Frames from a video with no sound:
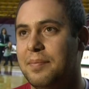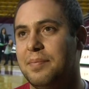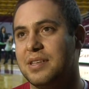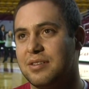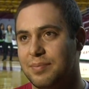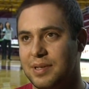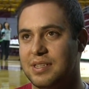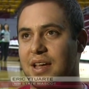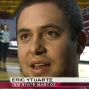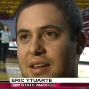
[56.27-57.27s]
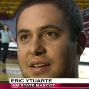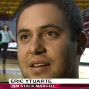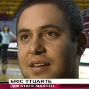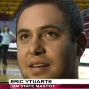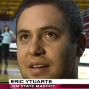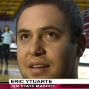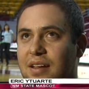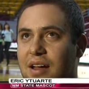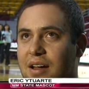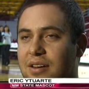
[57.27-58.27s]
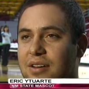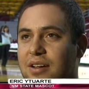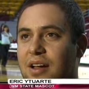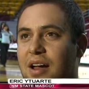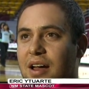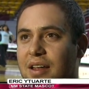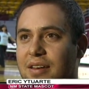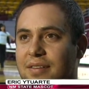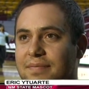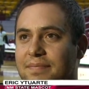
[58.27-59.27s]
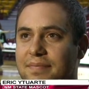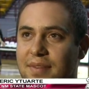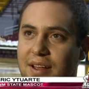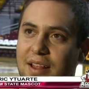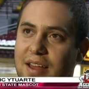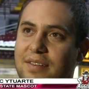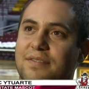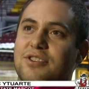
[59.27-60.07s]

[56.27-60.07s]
Pistol Pete's kind of undergone a lot of